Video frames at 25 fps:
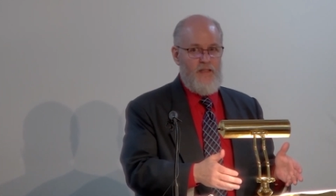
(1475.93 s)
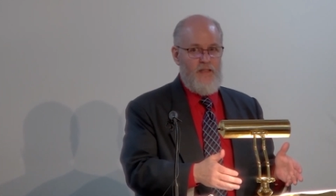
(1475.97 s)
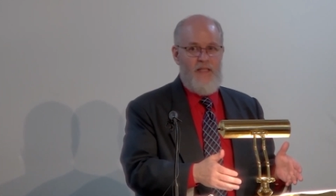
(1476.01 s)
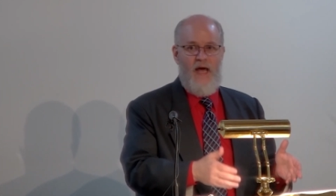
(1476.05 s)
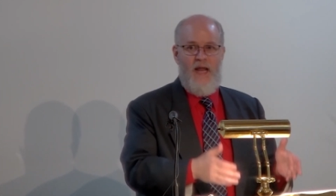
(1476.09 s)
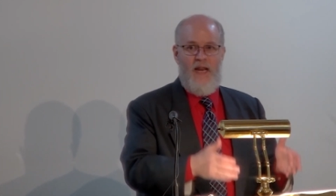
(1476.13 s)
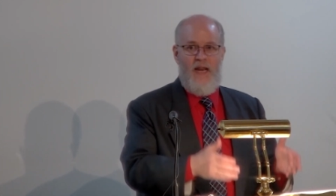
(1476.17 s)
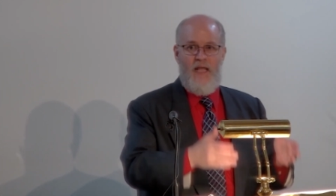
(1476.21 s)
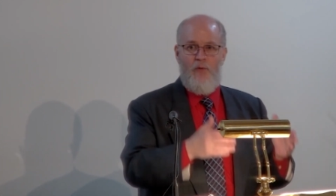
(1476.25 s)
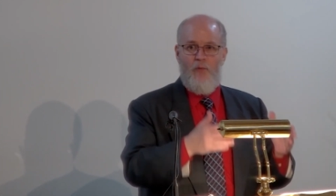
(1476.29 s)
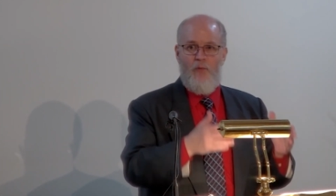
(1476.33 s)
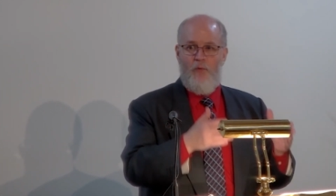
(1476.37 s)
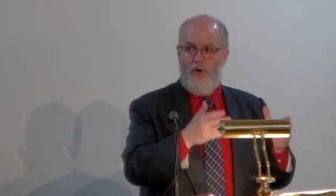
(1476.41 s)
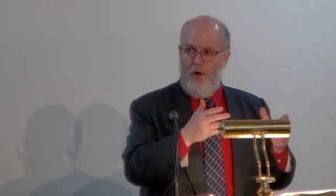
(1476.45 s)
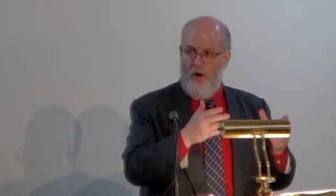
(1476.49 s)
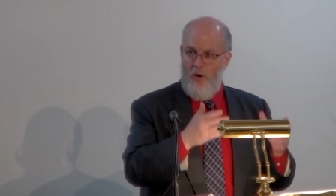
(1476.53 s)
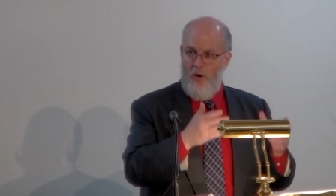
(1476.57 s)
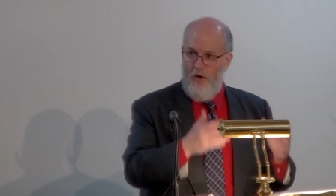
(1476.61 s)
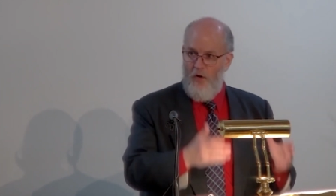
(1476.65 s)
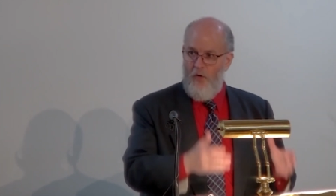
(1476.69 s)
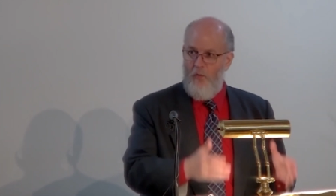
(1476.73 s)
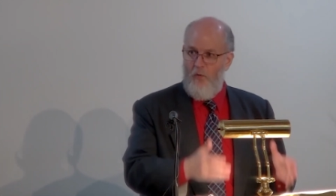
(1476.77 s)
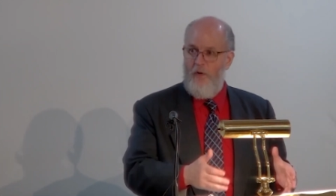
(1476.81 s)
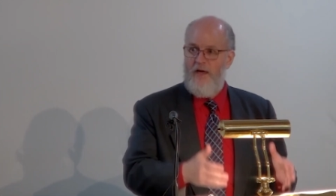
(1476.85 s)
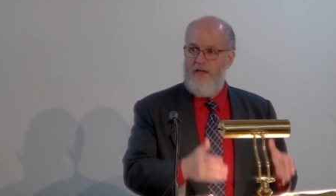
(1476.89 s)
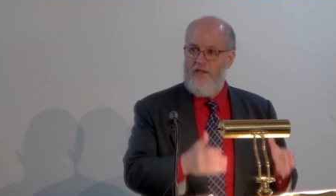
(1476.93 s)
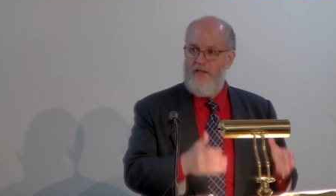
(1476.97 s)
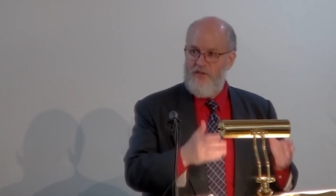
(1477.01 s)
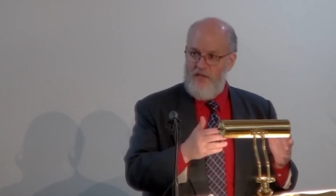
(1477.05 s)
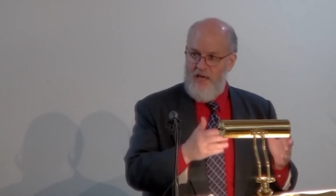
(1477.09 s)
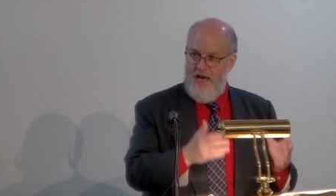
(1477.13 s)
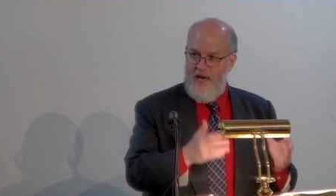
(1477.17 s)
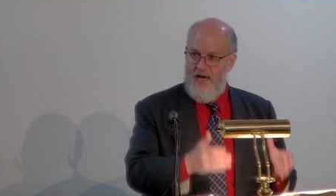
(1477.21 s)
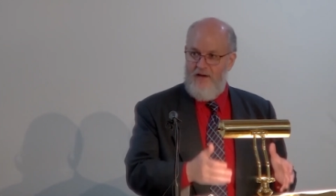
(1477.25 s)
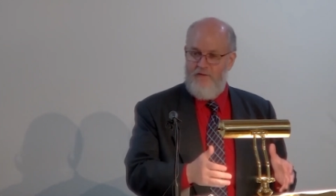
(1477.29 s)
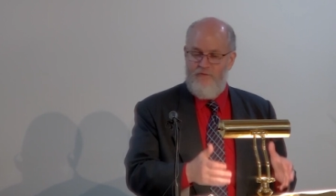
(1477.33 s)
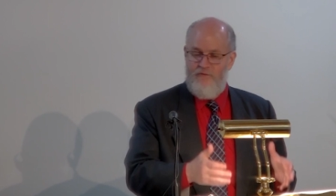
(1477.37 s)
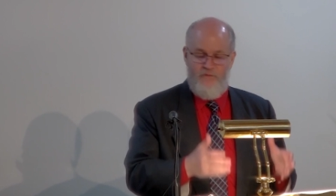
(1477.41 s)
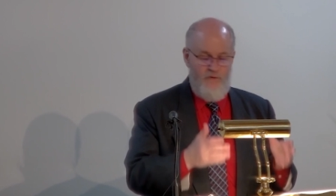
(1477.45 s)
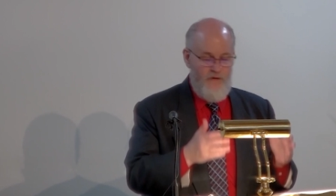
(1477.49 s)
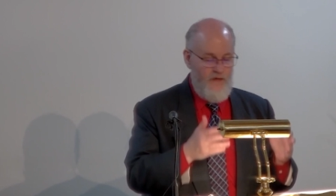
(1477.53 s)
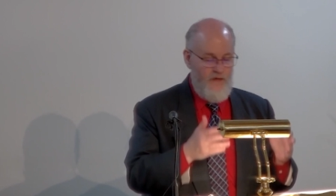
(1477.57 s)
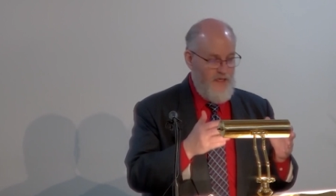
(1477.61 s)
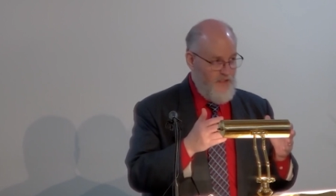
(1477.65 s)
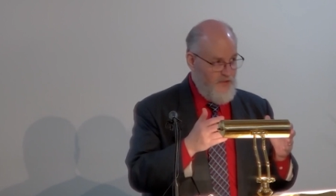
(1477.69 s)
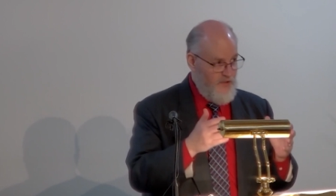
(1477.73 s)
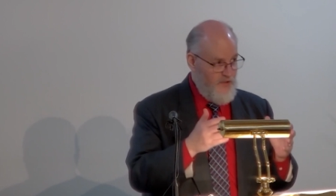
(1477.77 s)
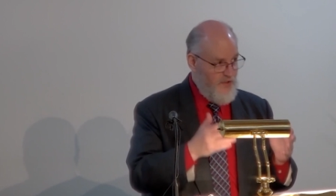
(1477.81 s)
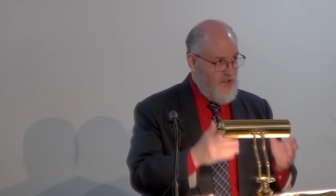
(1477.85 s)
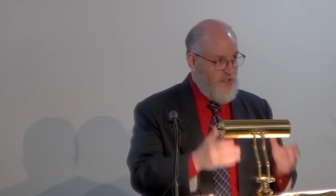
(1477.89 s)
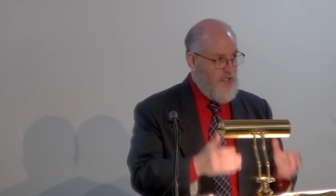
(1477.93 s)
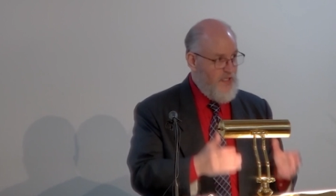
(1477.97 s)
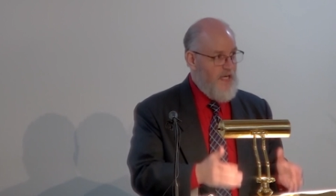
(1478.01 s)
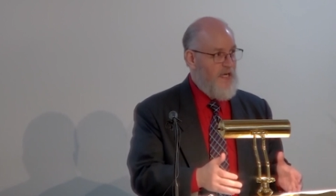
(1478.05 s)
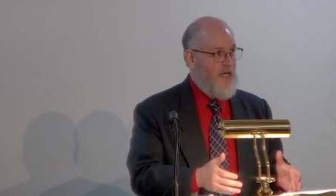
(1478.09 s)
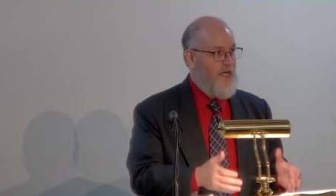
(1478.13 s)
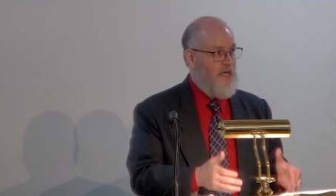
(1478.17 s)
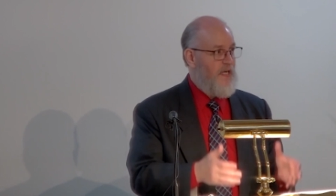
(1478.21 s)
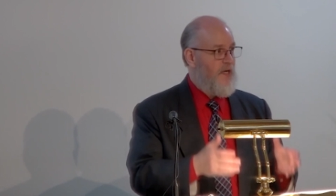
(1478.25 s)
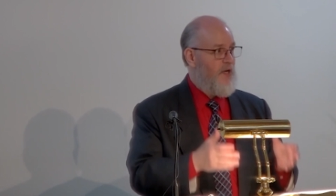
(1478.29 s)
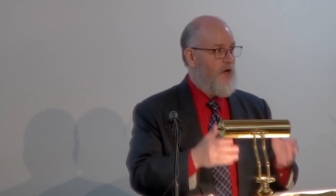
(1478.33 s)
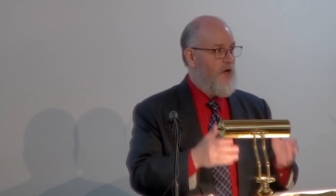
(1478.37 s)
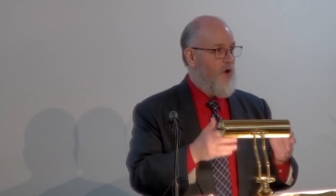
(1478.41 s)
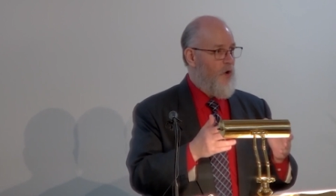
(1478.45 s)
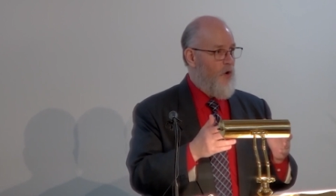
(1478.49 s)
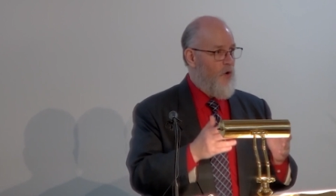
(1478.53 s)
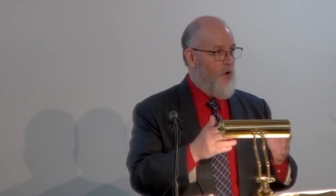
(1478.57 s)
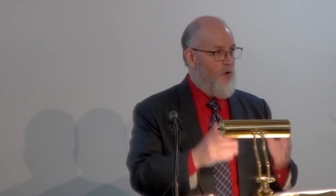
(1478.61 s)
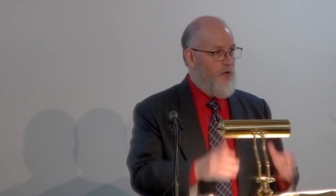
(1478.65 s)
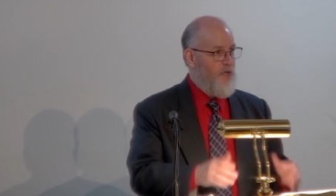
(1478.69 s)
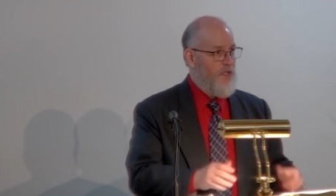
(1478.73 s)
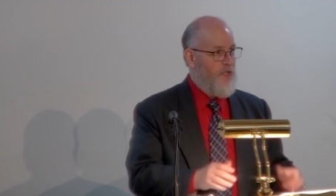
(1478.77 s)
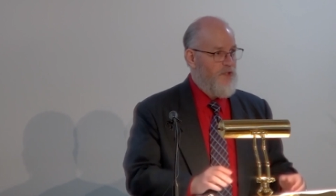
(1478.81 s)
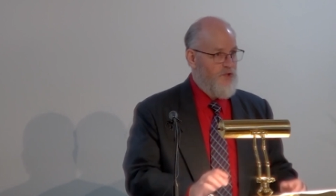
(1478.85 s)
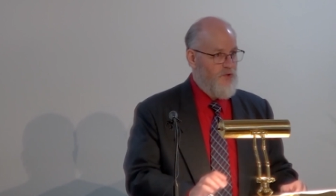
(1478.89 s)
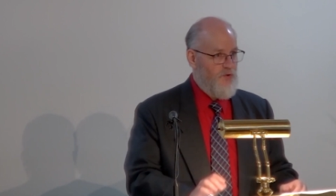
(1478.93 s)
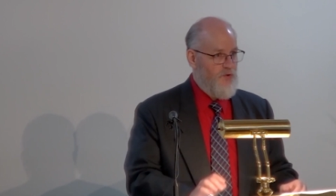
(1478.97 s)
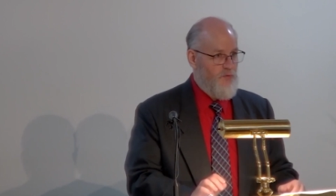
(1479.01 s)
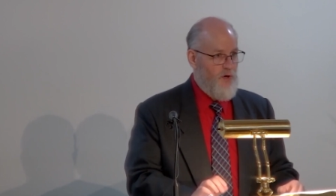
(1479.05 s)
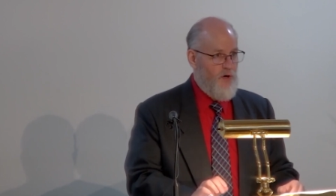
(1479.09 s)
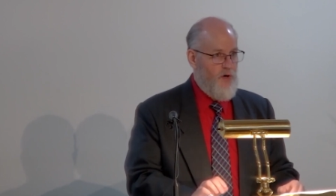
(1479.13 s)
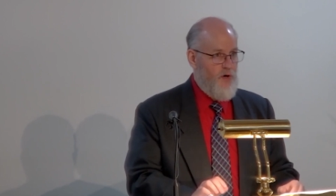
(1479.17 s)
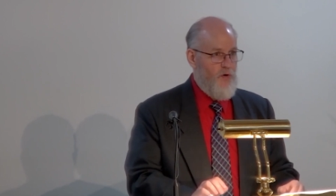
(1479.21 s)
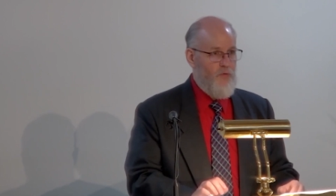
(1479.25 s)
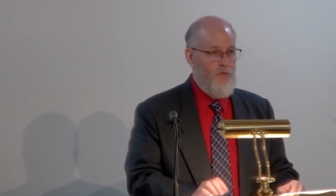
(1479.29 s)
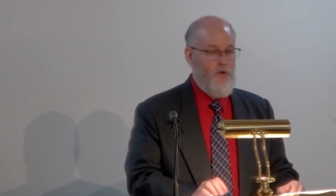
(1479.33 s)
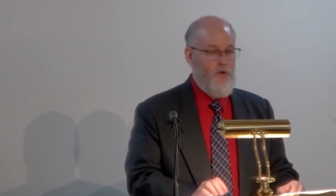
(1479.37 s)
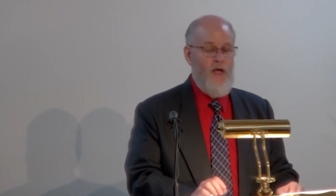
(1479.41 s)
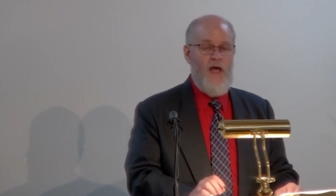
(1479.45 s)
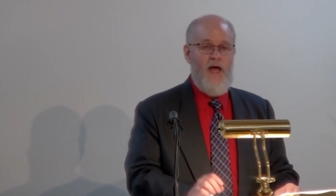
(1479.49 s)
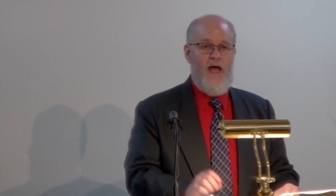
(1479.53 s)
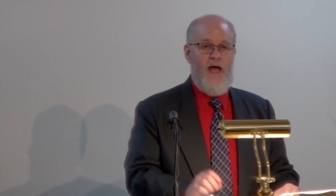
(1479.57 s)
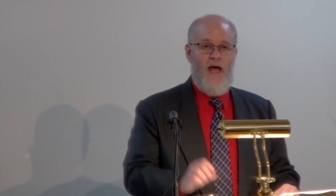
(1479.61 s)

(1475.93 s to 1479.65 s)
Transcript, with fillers: that he would always have a seed on his throne,